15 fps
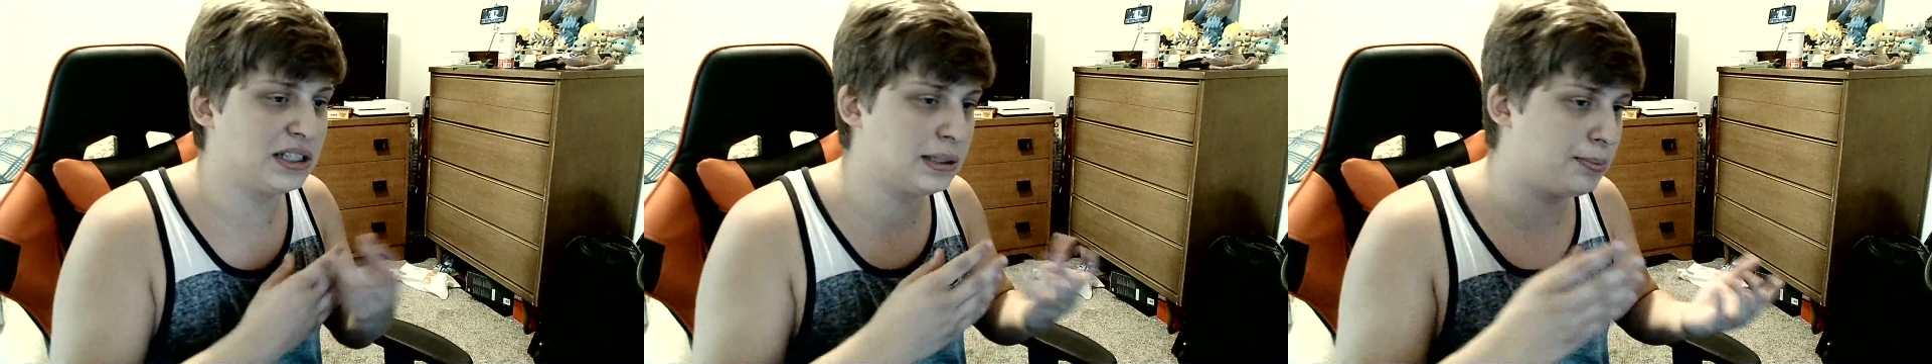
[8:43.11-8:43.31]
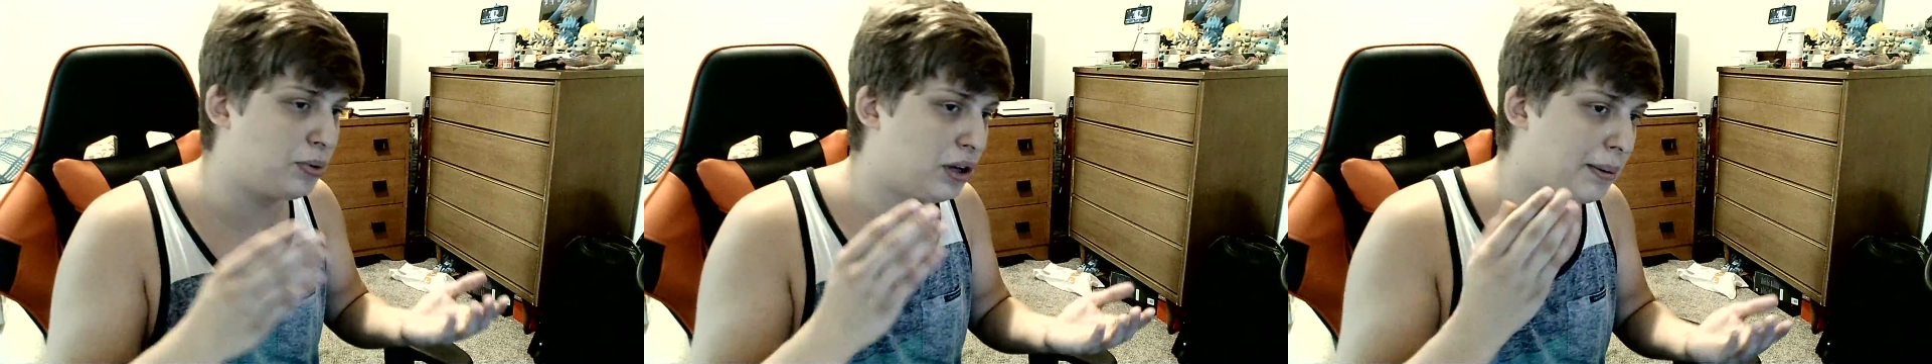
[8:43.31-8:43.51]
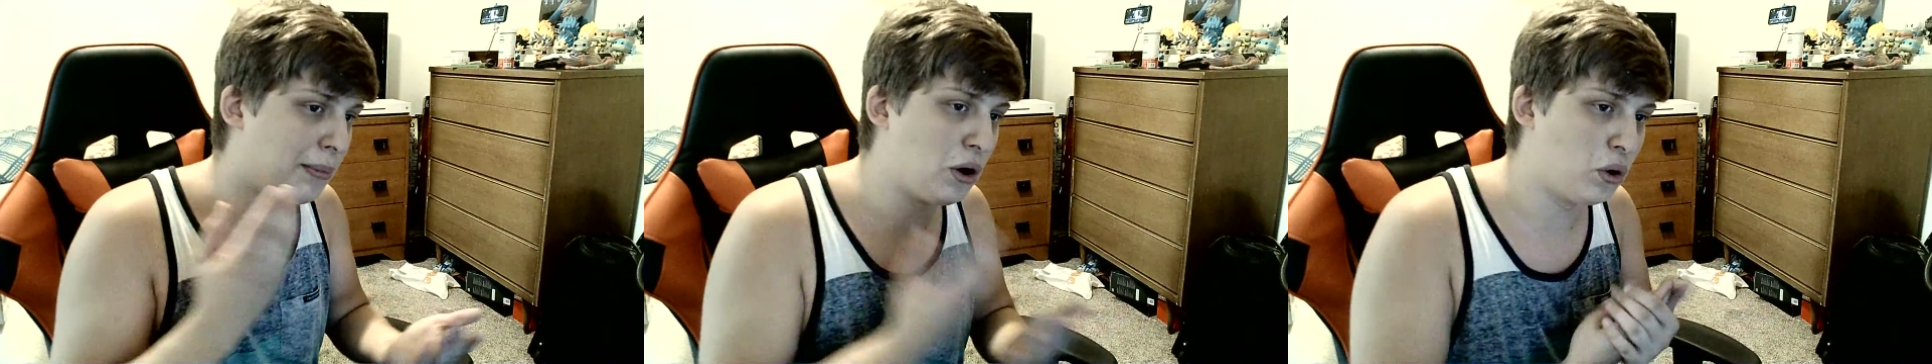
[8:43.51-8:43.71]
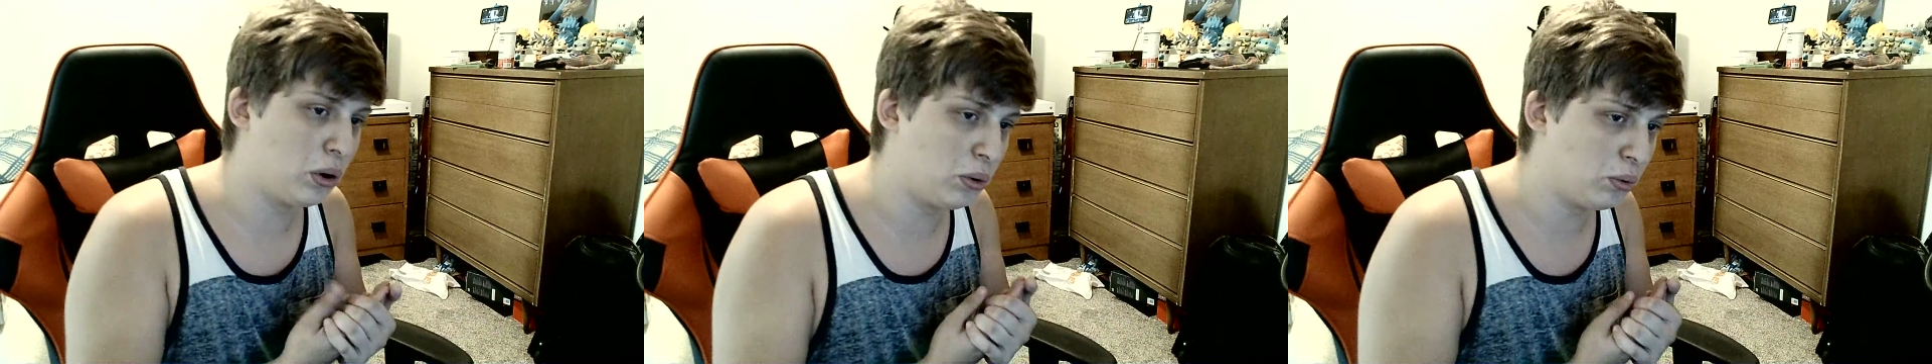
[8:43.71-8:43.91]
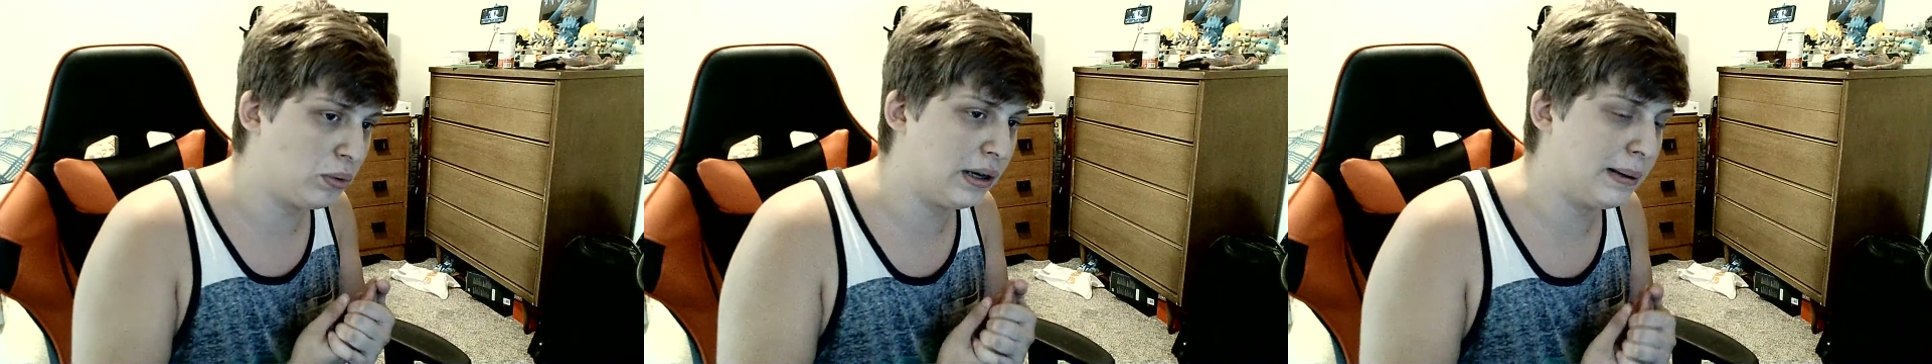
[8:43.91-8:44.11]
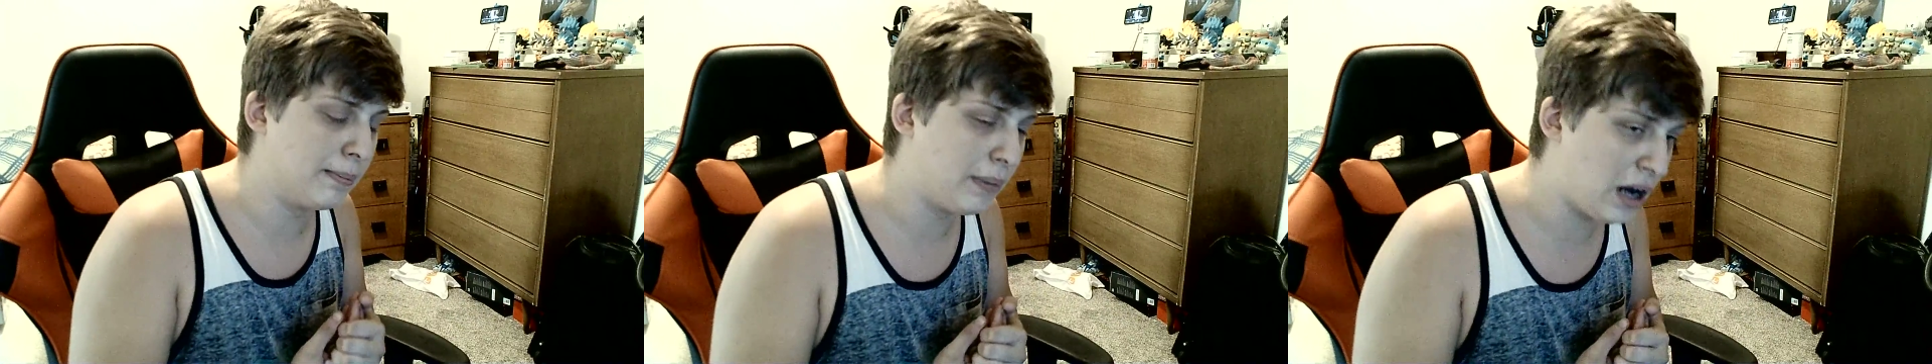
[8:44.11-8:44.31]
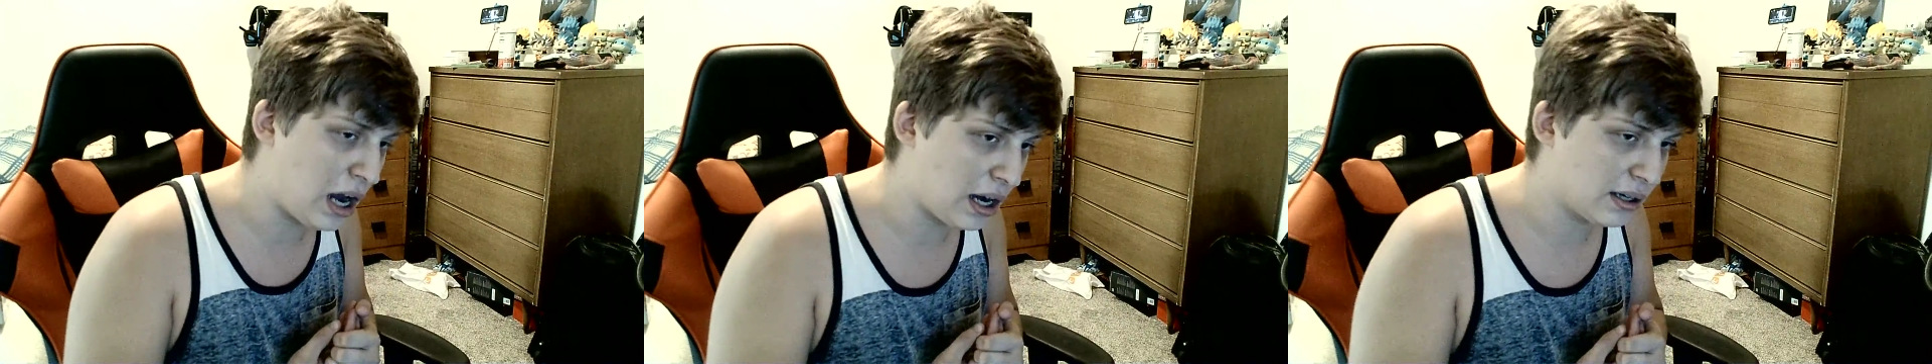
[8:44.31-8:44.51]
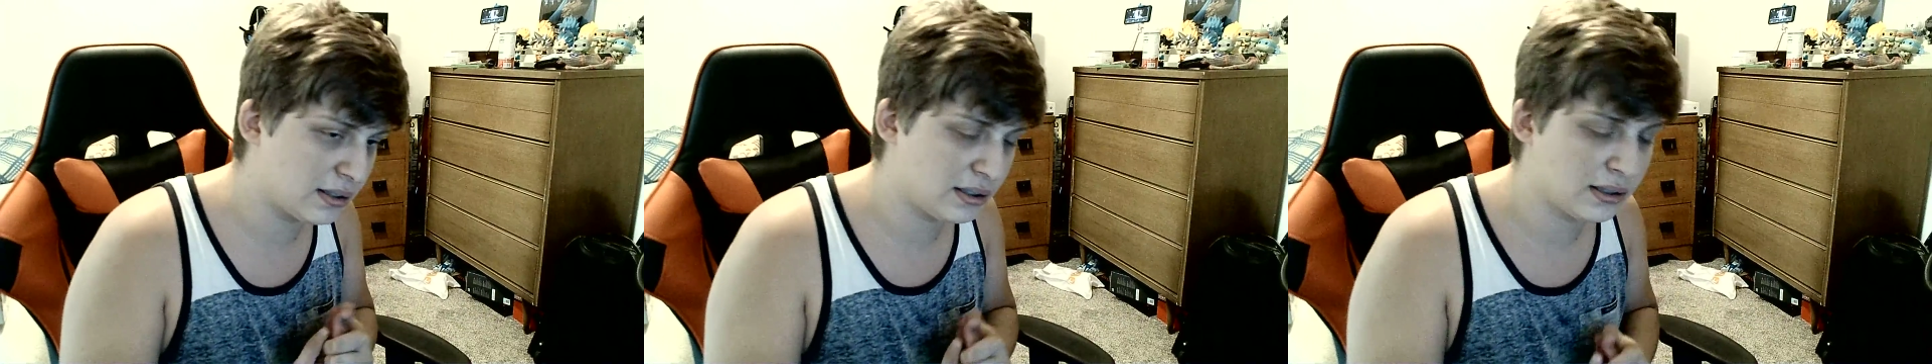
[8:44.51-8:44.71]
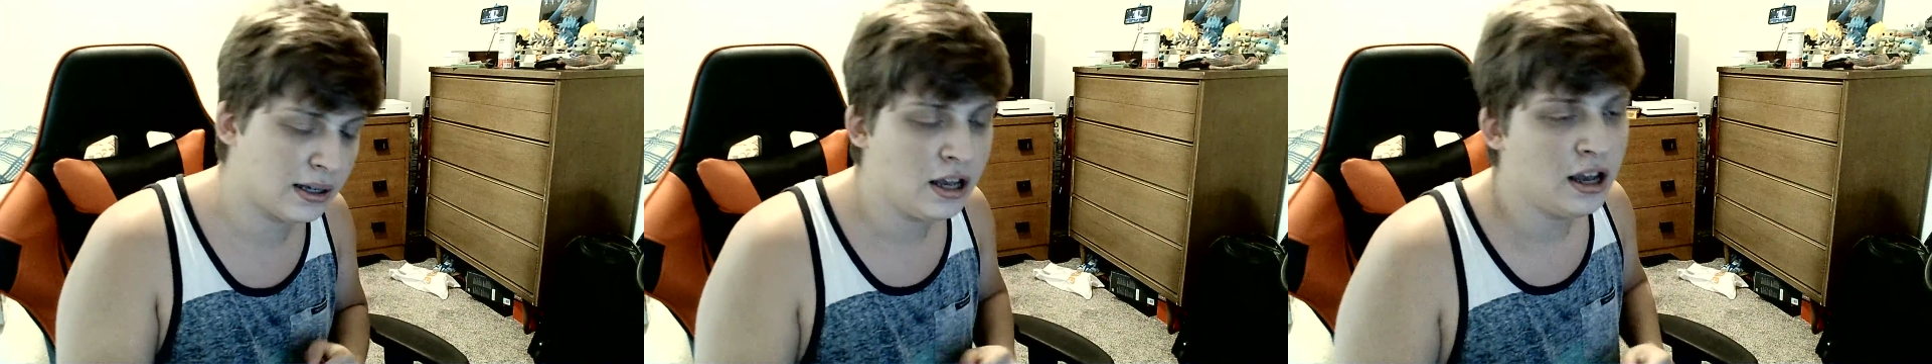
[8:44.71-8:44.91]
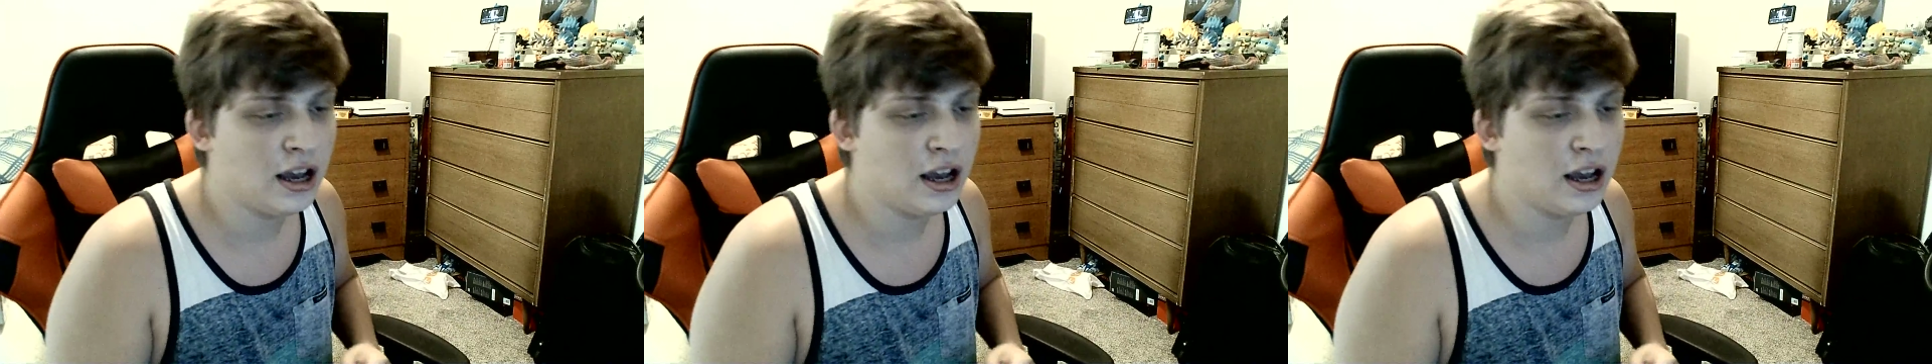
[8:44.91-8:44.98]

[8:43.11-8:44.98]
to put them all in one box.